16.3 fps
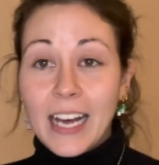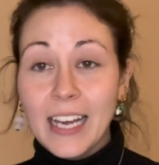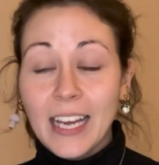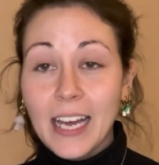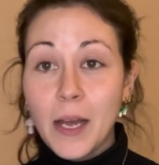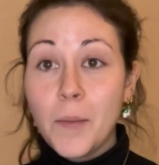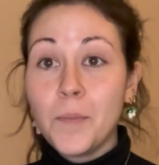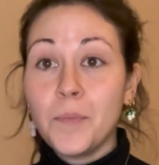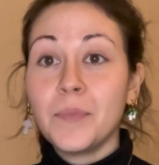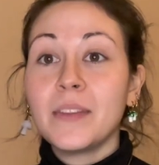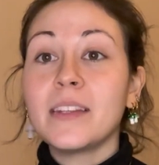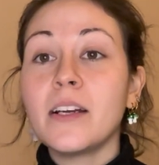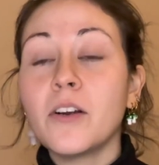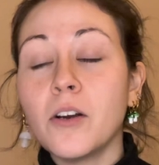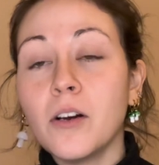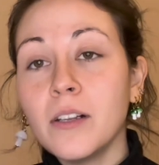
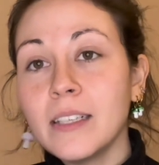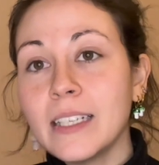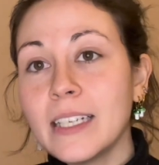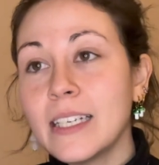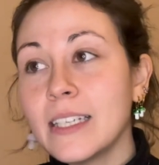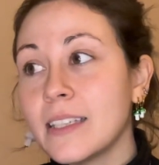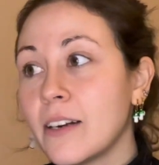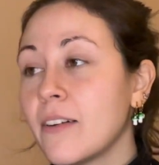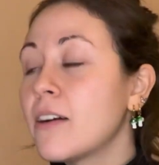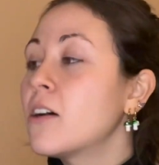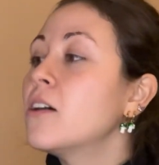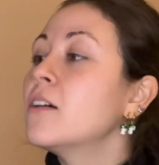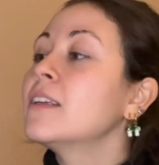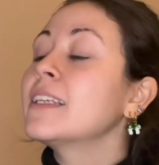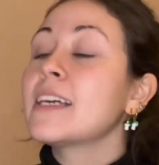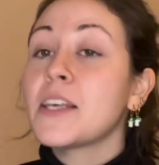there are
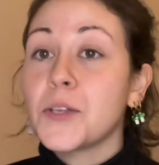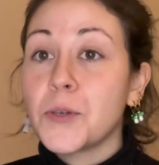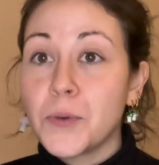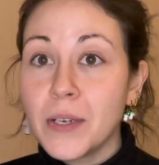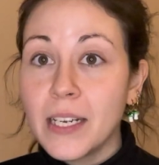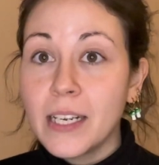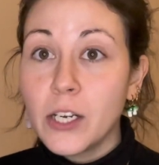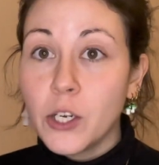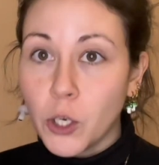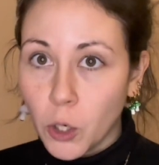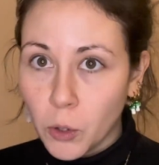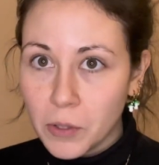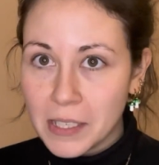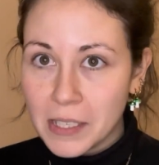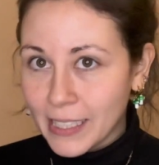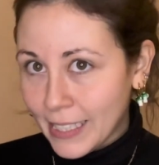only three
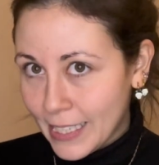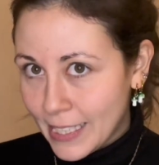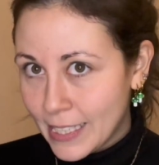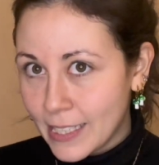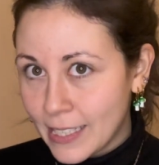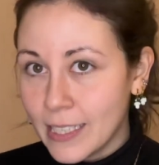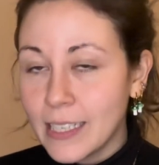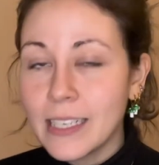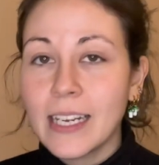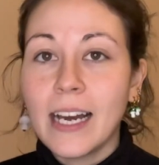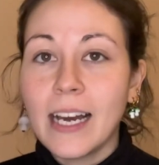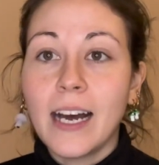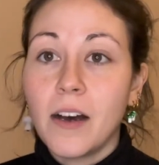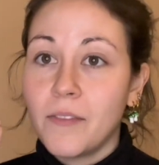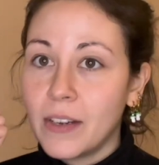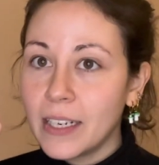notes listed:
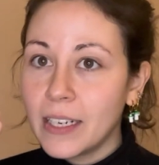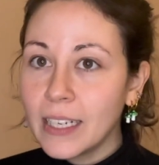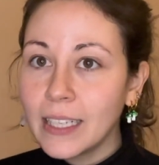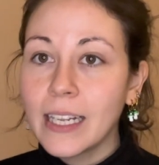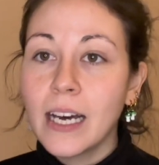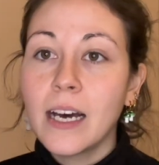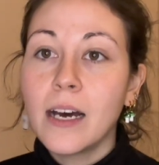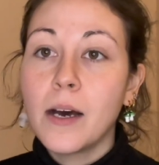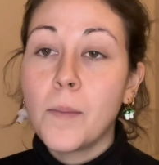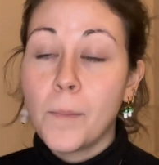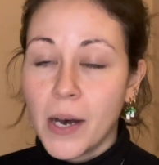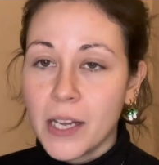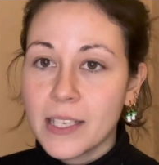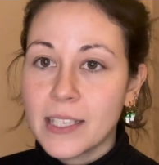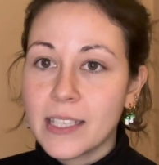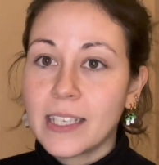vanilla,
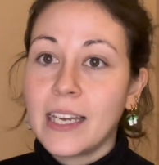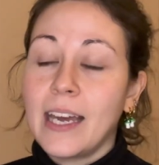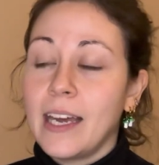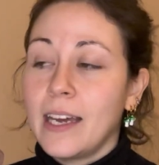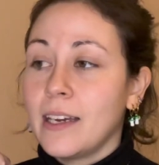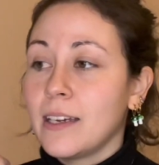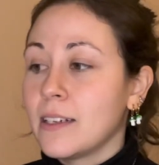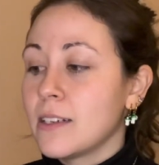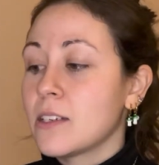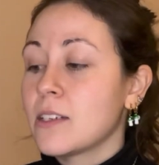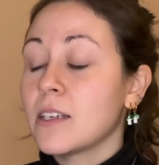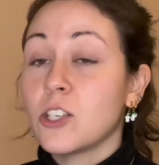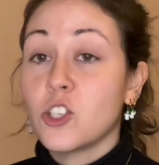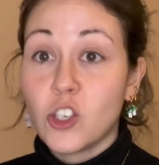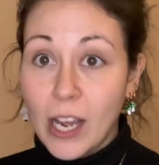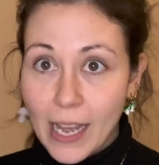musk, and
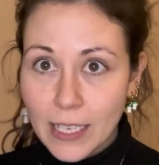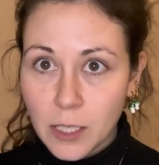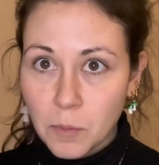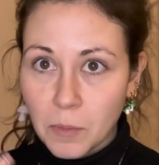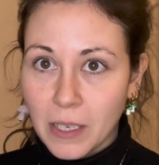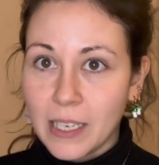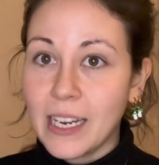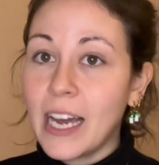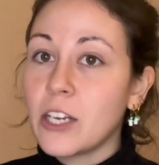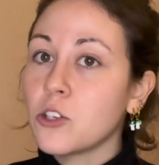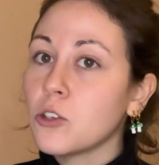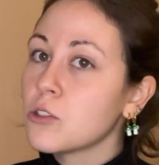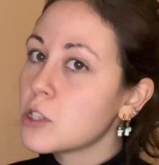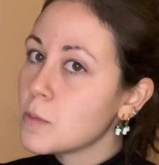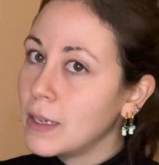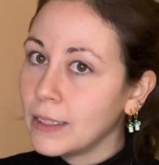jasmine. I
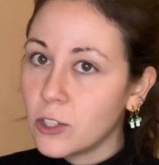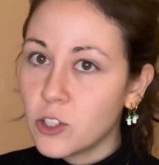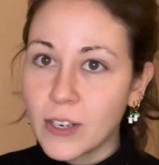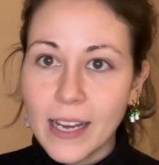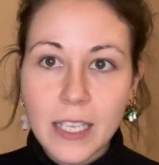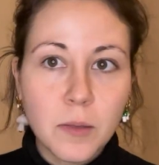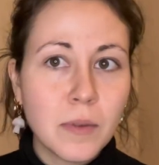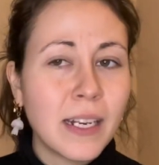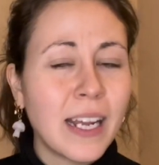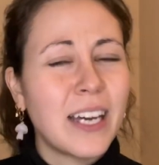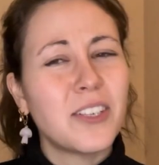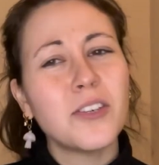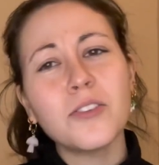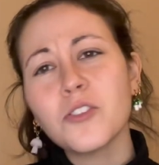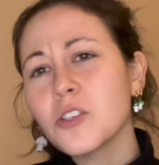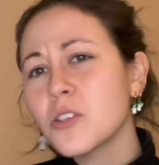don't smell the jasmine. I
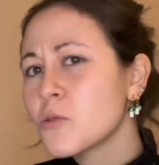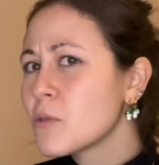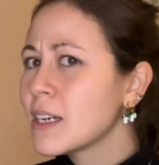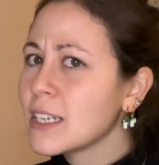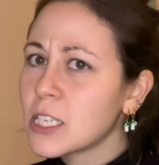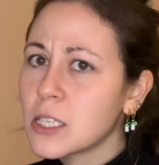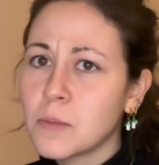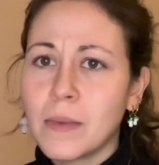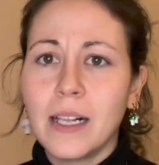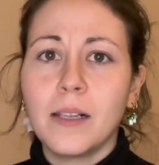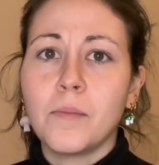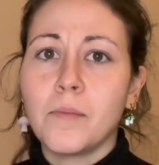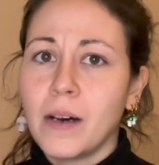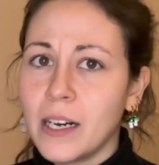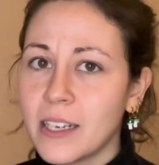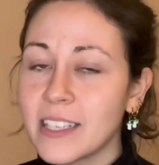don't really smell
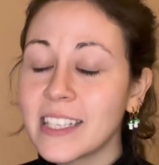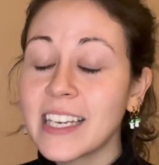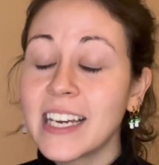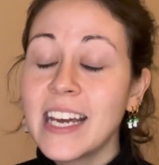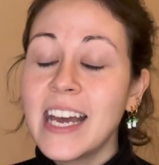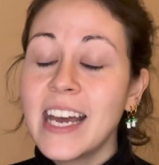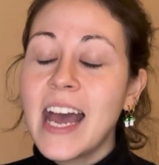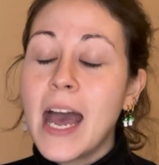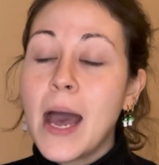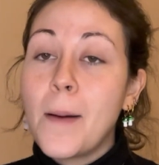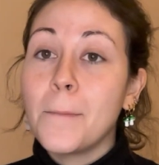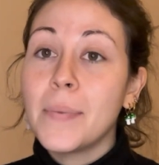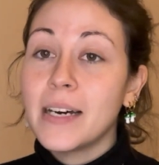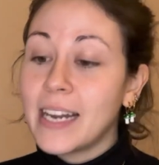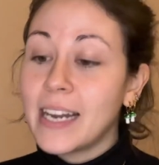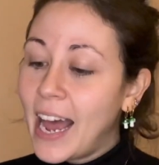musk,
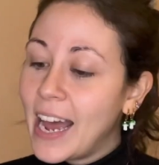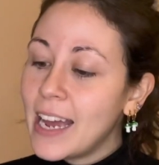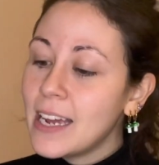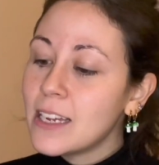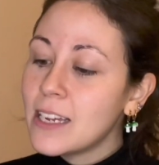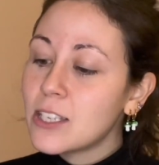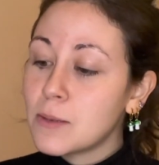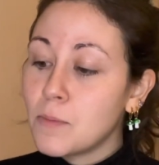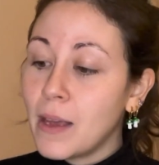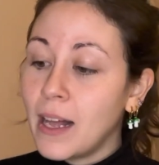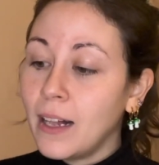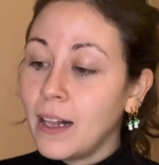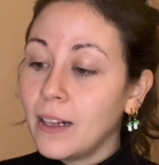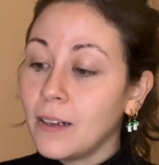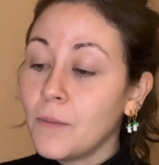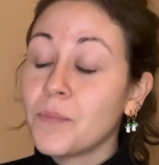but I
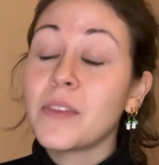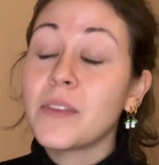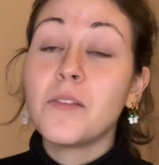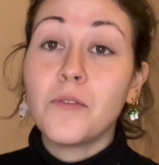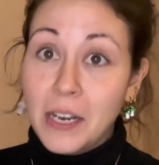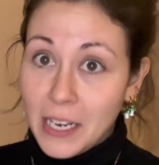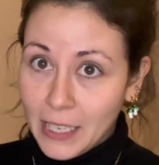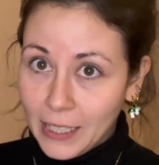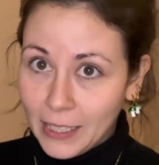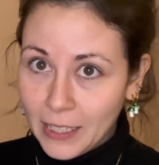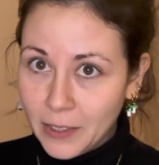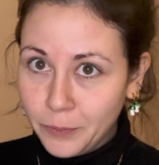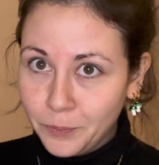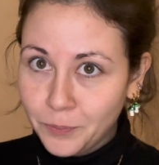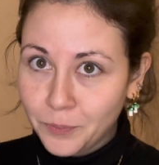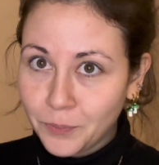smell
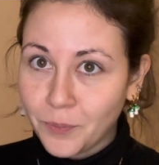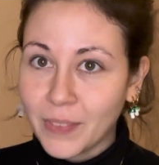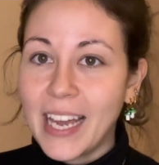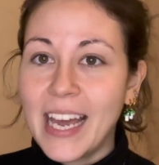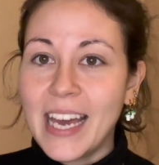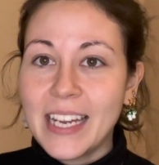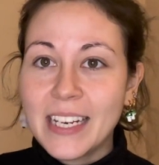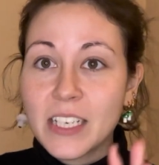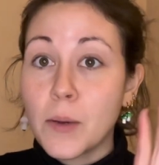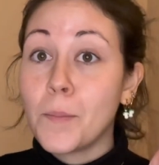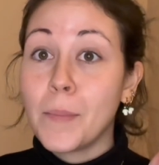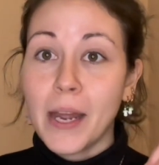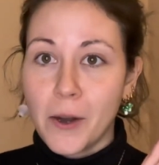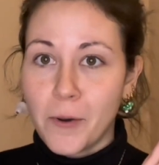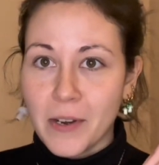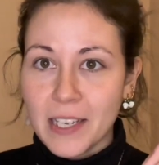vanilla and
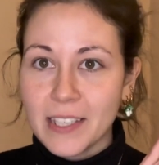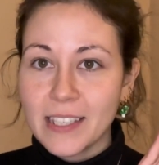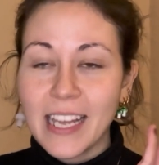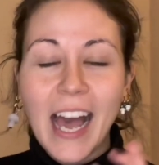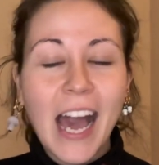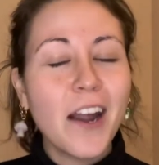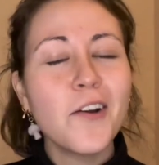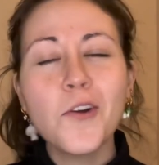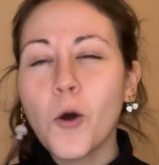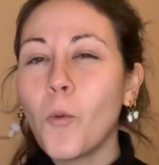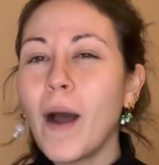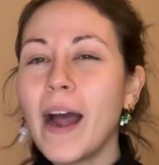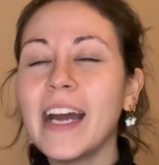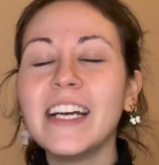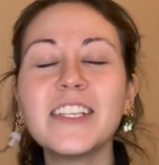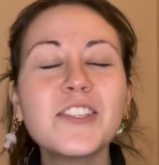berries. I don't know
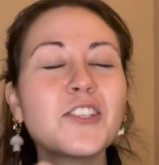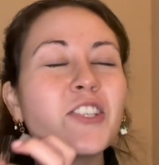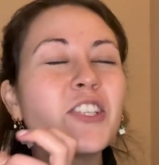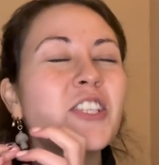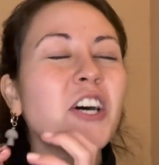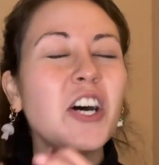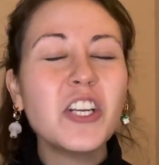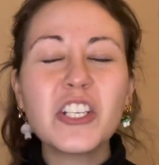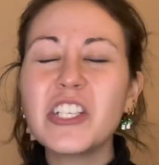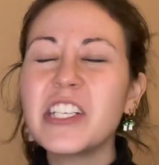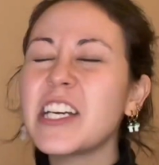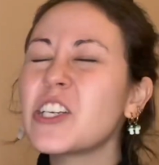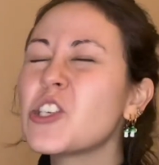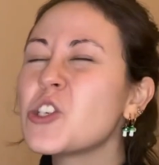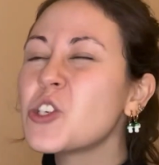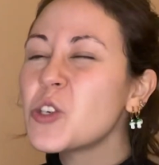why. It's such a
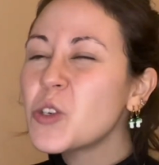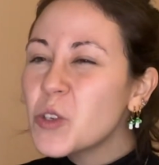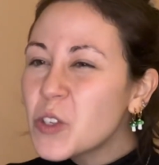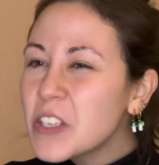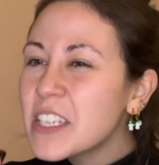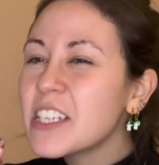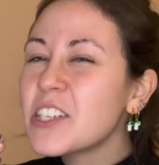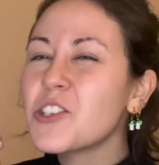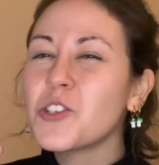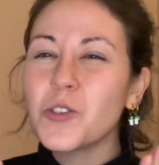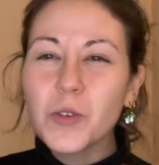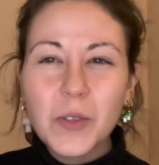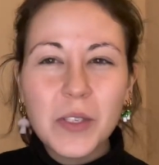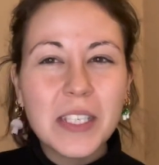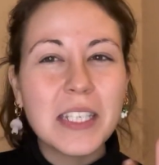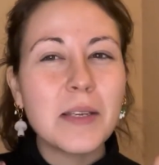juicy,
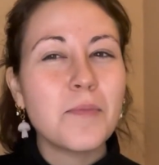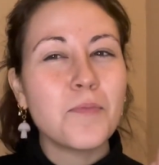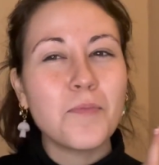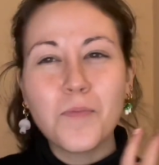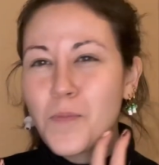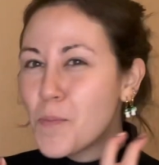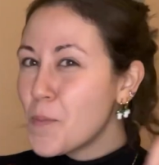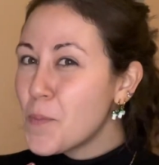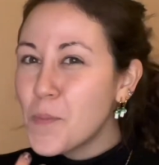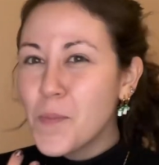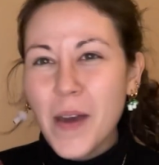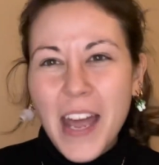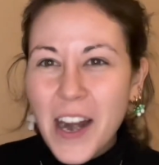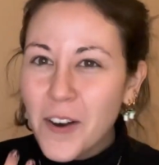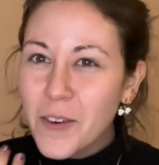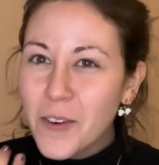juicy
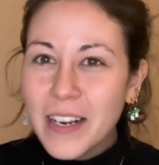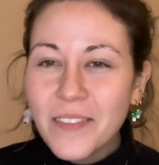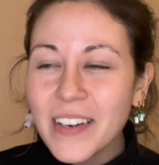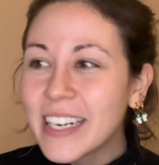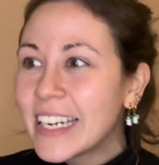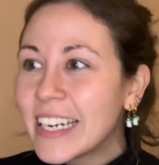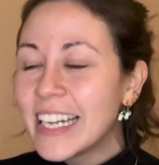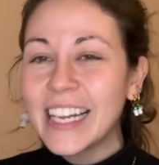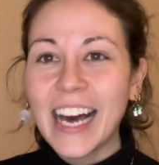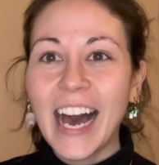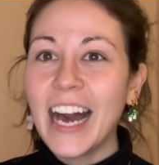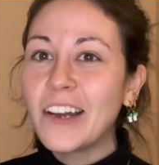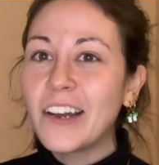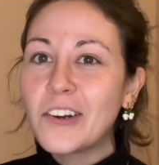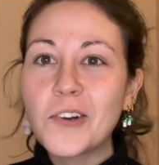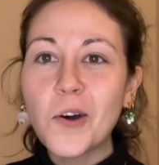berry vanilla. I
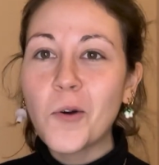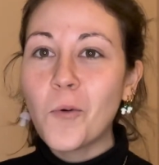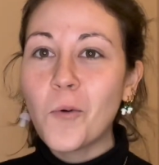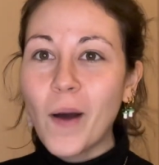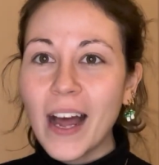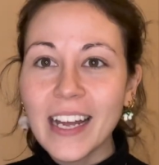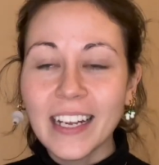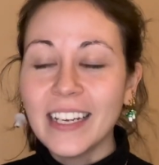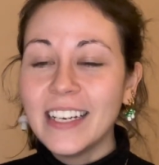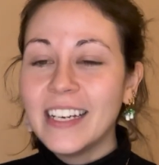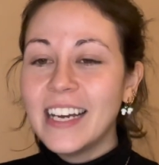don't know why.